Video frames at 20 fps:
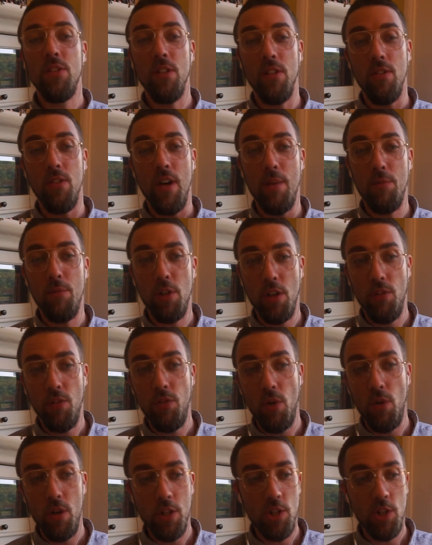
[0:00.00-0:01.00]
So I'm
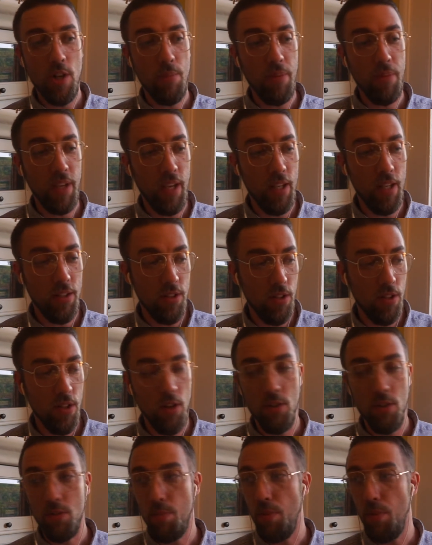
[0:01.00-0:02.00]
looking forward to jumping into
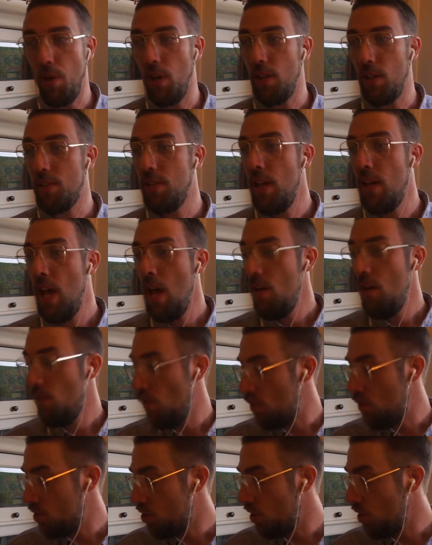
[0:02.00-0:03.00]
those books
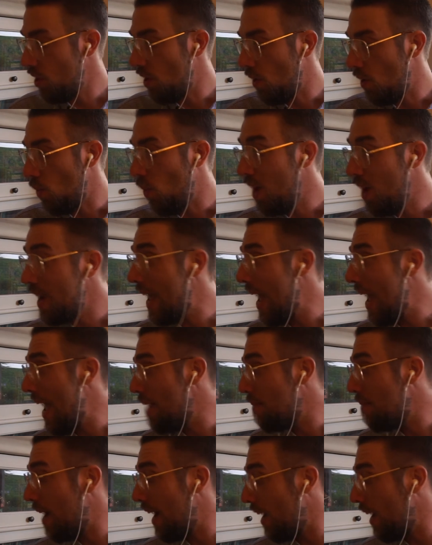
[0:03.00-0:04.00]
for sure. What
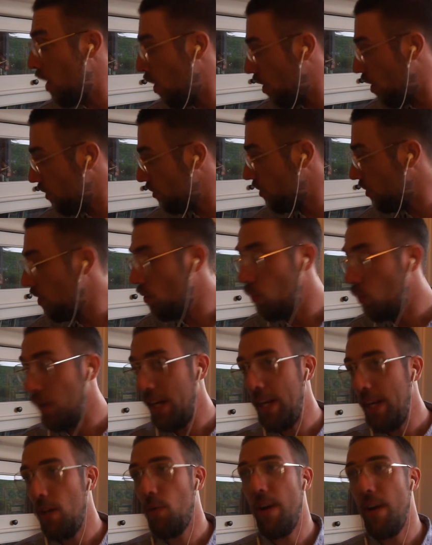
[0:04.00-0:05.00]
am I also
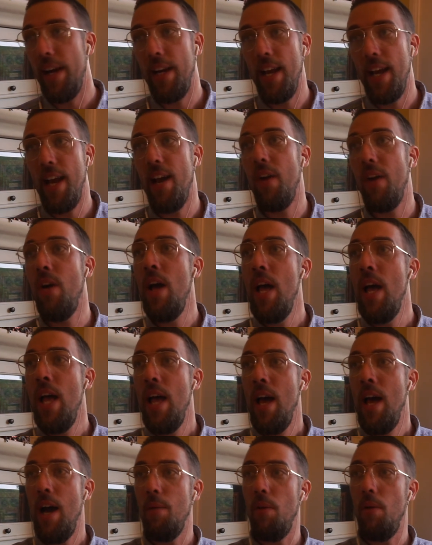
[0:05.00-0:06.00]
reading right now?
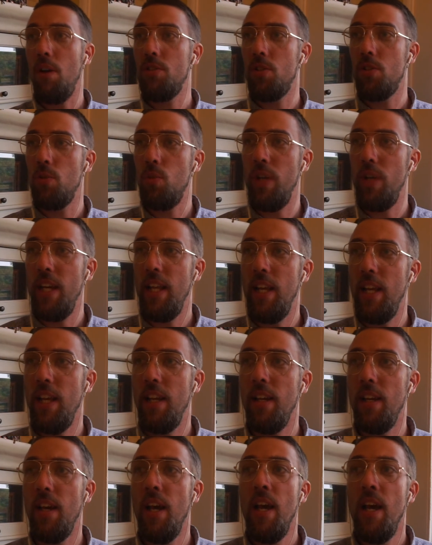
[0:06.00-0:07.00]
I'm also
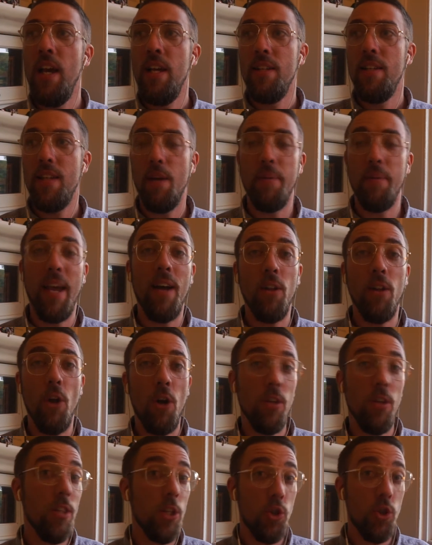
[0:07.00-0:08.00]
reading Tell Me How
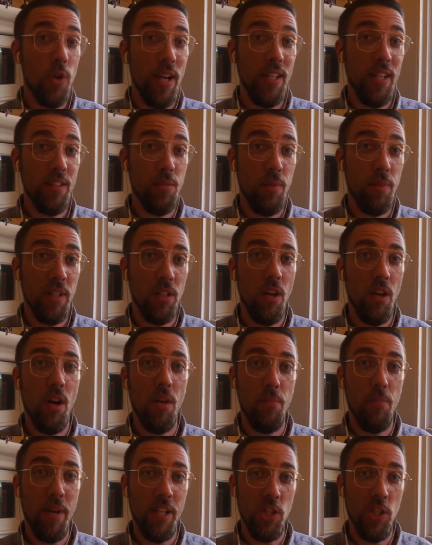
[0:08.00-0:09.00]
Long the Train's Been
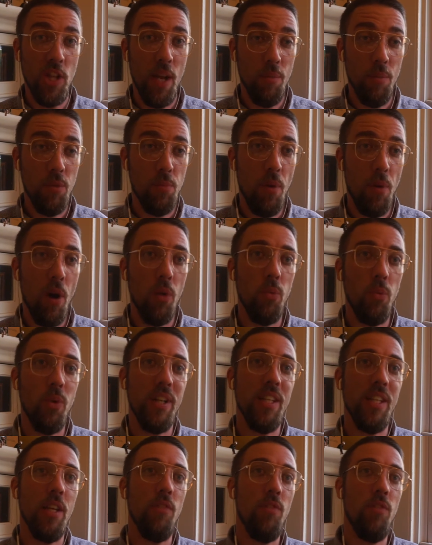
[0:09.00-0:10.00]
Gone by James
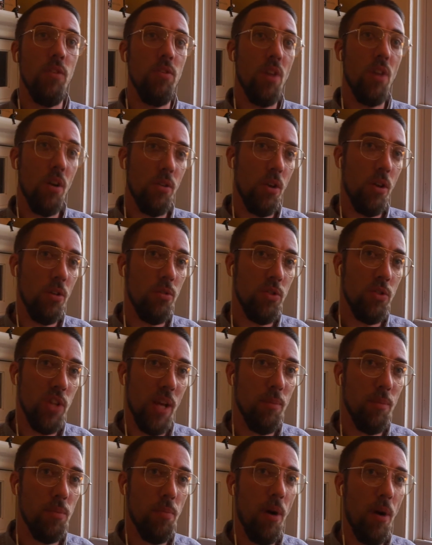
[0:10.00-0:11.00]
Baldwin. If you don't know who
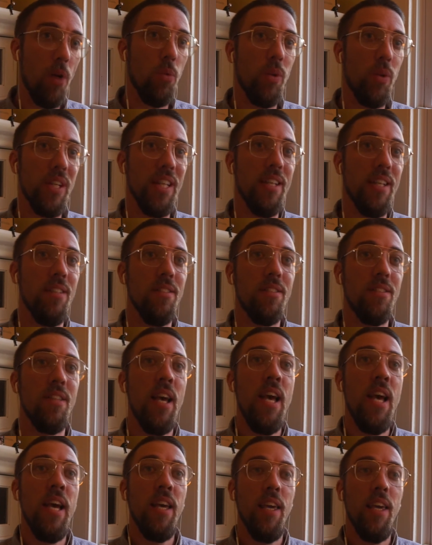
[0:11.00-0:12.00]
James Baldwin
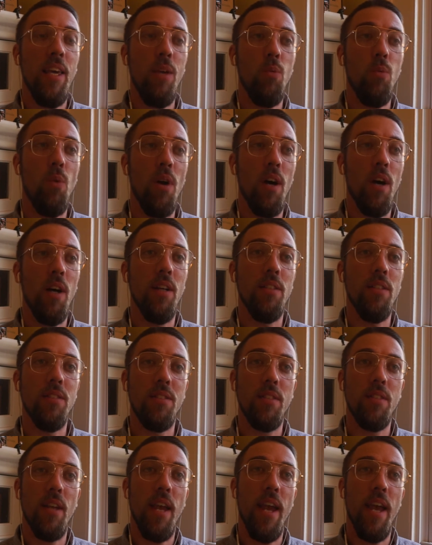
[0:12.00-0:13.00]
is, he
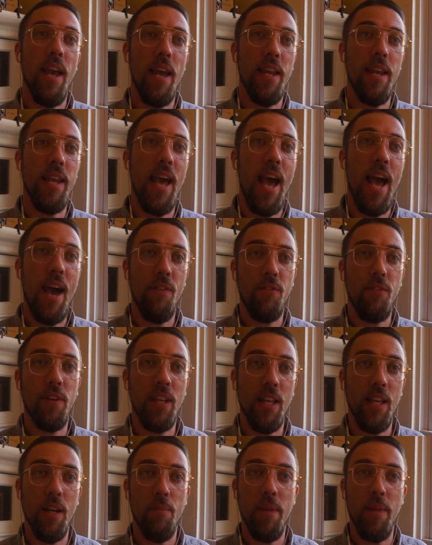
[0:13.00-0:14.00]
was an
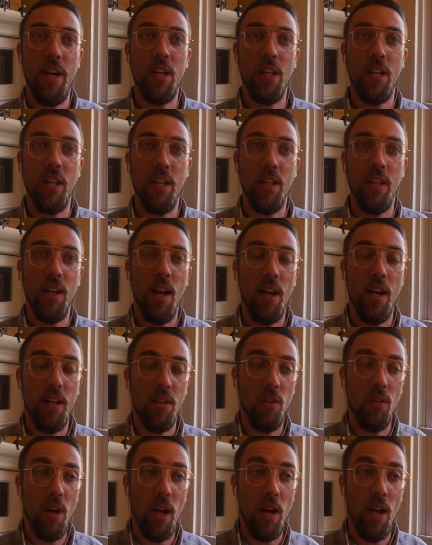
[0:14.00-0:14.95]
African-American